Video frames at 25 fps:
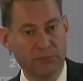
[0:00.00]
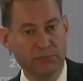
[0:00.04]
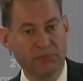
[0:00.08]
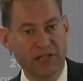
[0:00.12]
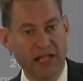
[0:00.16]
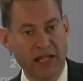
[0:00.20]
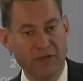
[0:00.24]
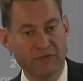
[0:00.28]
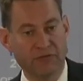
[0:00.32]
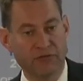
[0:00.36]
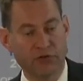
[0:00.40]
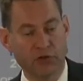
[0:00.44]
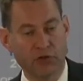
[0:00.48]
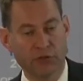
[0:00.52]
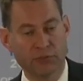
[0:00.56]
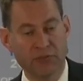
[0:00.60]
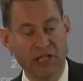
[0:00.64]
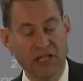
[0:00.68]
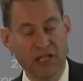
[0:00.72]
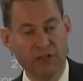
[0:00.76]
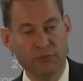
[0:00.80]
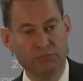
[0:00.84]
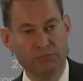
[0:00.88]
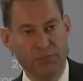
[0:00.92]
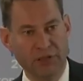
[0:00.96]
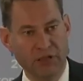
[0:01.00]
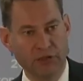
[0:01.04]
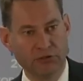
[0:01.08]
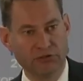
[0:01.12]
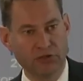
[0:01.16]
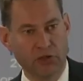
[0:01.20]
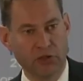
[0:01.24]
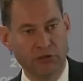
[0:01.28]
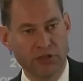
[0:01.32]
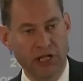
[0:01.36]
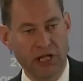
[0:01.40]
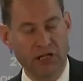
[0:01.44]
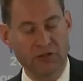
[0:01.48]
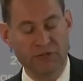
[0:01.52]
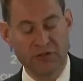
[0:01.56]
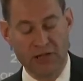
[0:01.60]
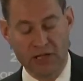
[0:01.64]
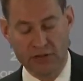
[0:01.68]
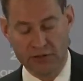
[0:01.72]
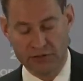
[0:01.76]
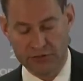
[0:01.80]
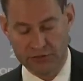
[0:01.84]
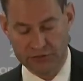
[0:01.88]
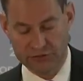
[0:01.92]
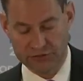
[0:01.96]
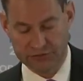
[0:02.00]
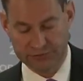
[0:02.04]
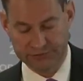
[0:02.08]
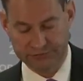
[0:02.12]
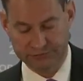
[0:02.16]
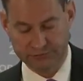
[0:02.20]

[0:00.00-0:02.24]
platform built on our values.